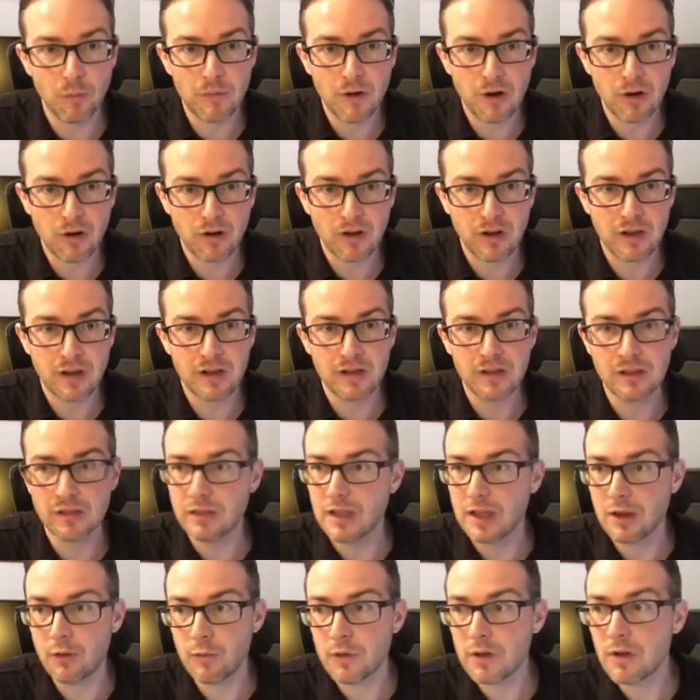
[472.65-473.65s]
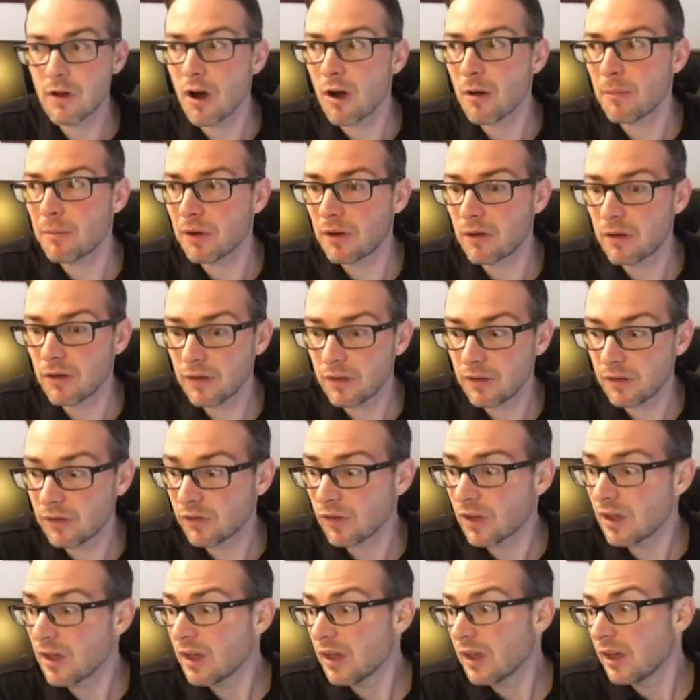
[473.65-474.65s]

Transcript: market like we are, because